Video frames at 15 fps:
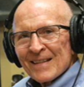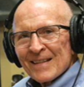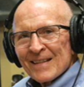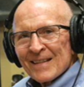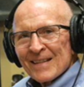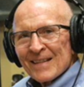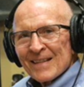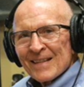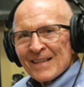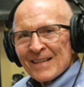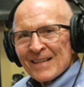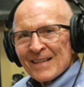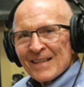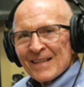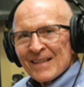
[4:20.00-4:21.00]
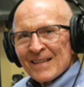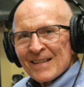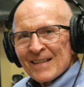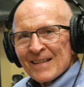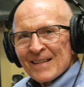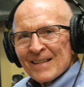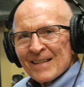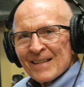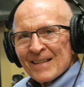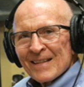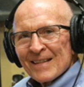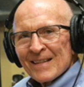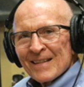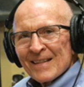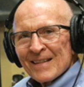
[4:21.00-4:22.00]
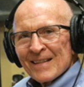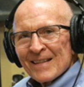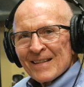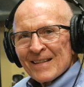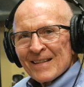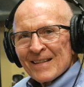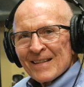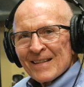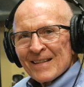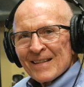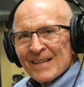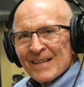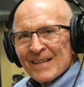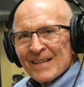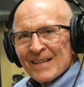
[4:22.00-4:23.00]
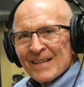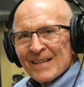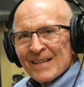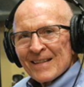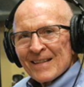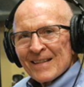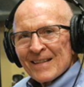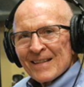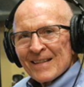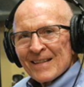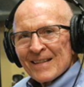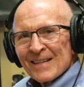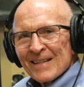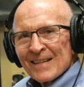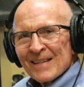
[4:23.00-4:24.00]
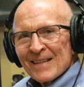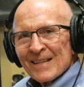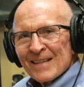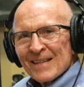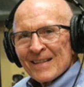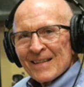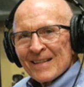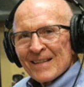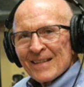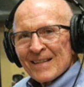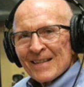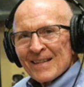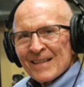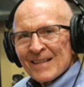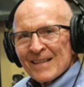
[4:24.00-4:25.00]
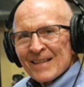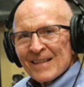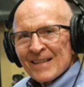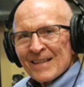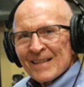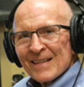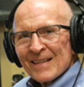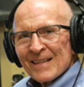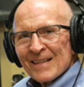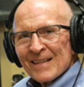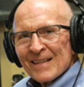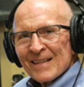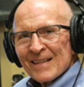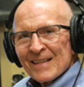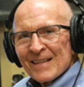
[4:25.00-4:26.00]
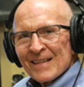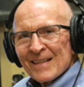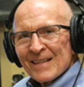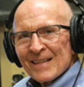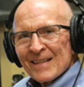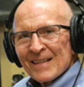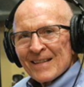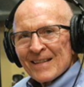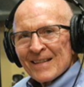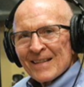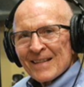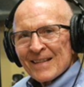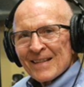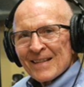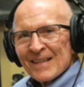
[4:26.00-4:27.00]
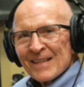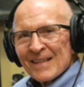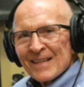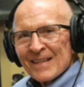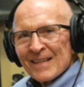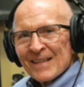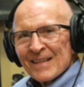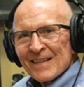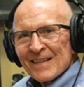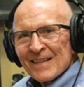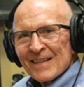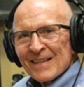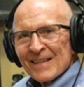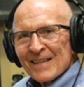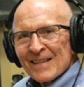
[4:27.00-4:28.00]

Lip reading: (no lip movement)